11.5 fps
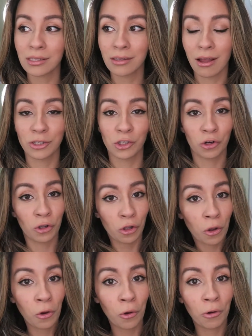salons are
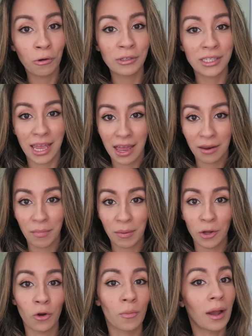closed and
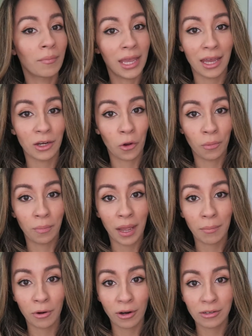maybe your mom can't go and
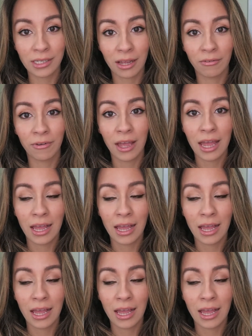pamper herself